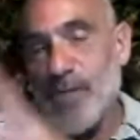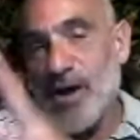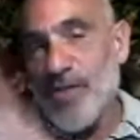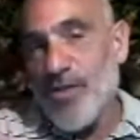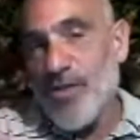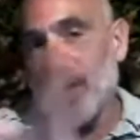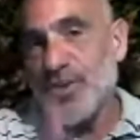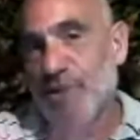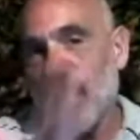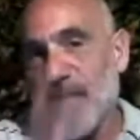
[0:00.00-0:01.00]
my thoughts
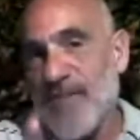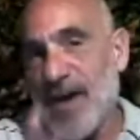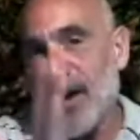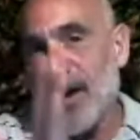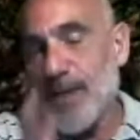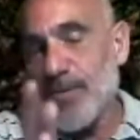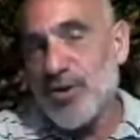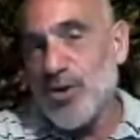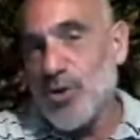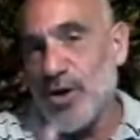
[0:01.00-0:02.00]
until I've had an
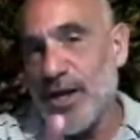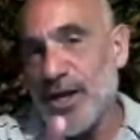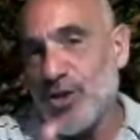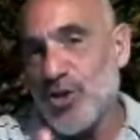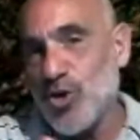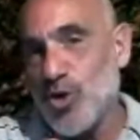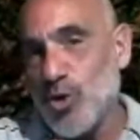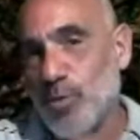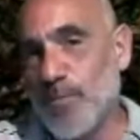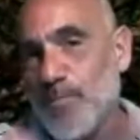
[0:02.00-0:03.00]
opportunity to